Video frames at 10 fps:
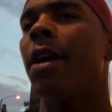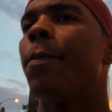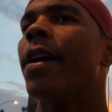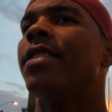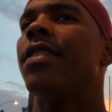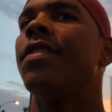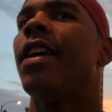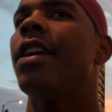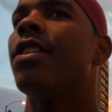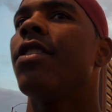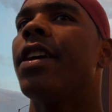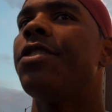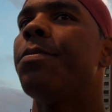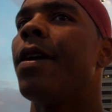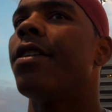Oh, yeah, practice every day, you know,
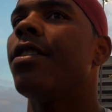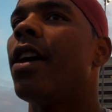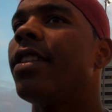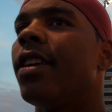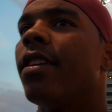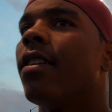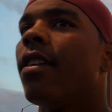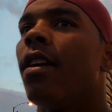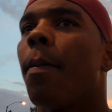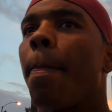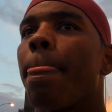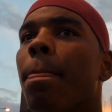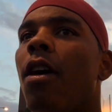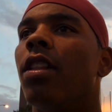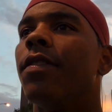gets you better. You know, I think
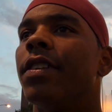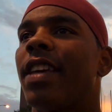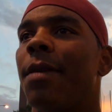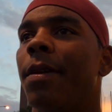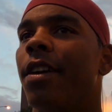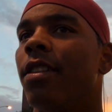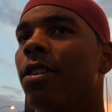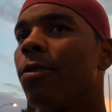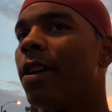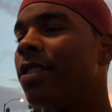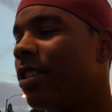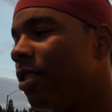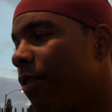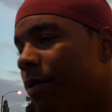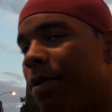all of us came in here a little rusty,
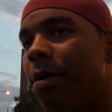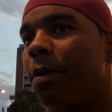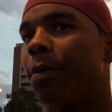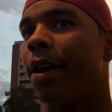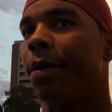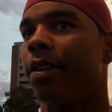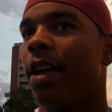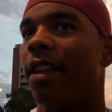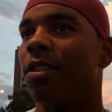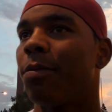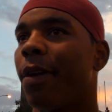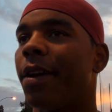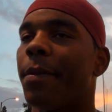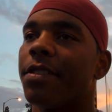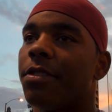you know, from summer break, we had a little
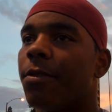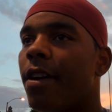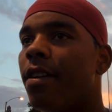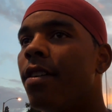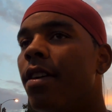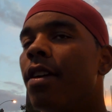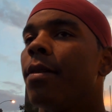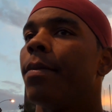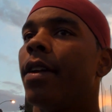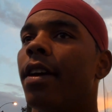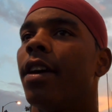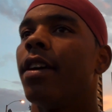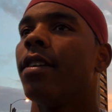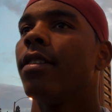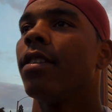break messing around. But
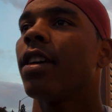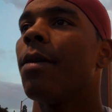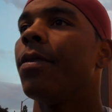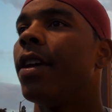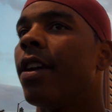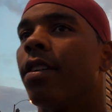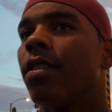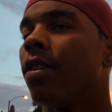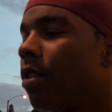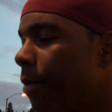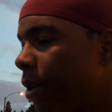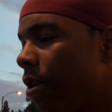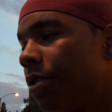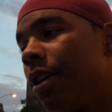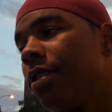coming here,
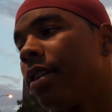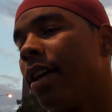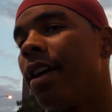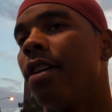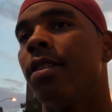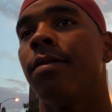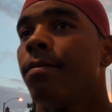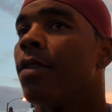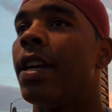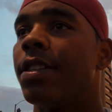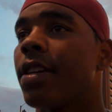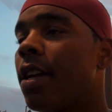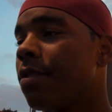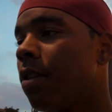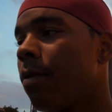Coach Helton, Clay Helton, he just
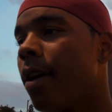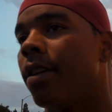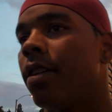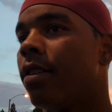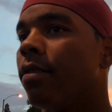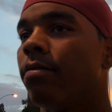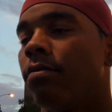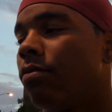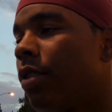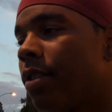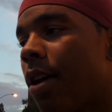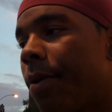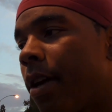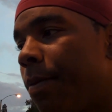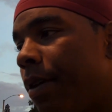got us all right, you know. That's how
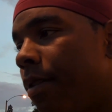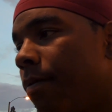we got to be.